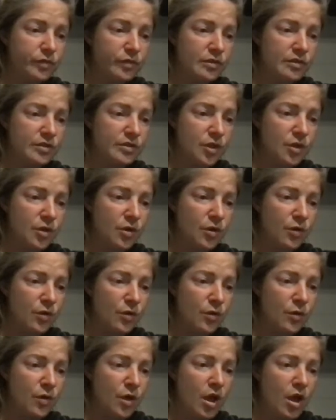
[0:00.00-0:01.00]

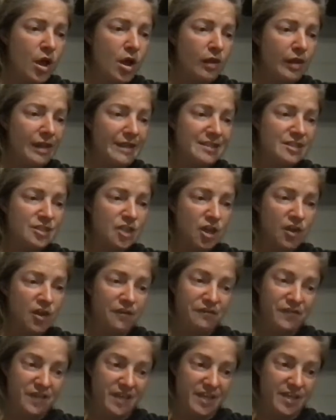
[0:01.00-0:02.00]
So let's talk
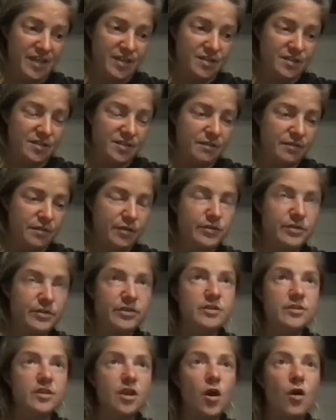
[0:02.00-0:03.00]
fees. There's
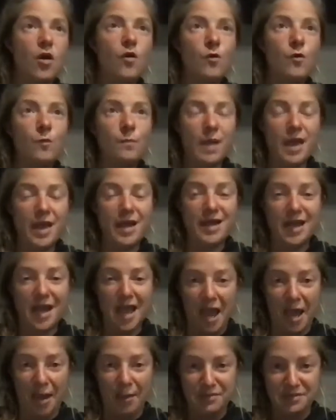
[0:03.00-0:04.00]
so many
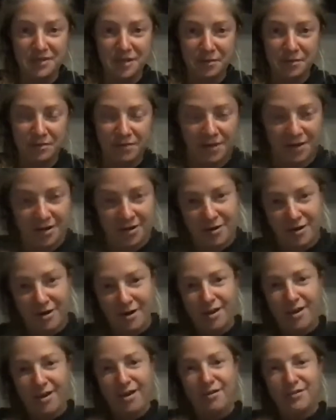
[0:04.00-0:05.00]
apps out there
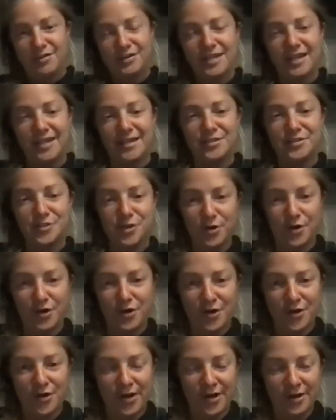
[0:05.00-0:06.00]
to get started
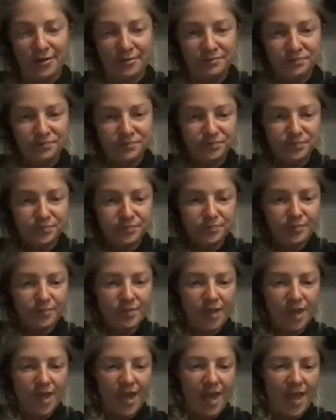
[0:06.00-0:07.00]
on,
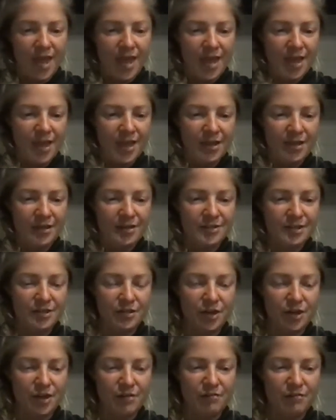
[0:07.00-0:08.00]
and a
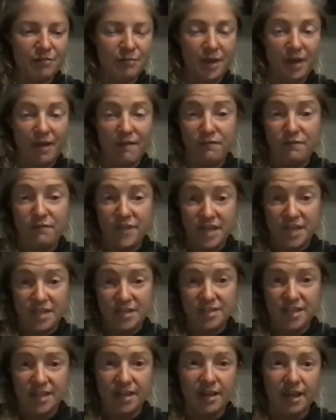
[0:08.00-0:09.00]
lot of them have fees.
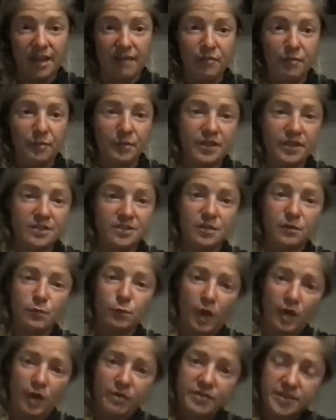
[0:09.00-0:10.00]
Like everybody's on
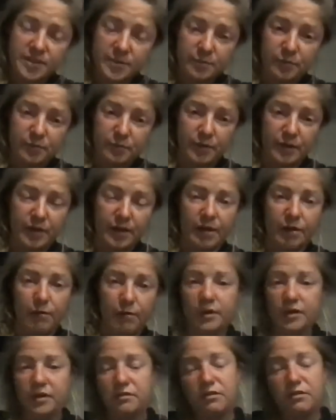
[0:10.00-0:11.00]
Wealthsimple right now.
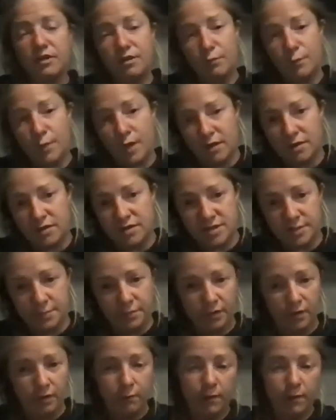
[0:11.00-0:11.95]
What do you think of Wealthsimple?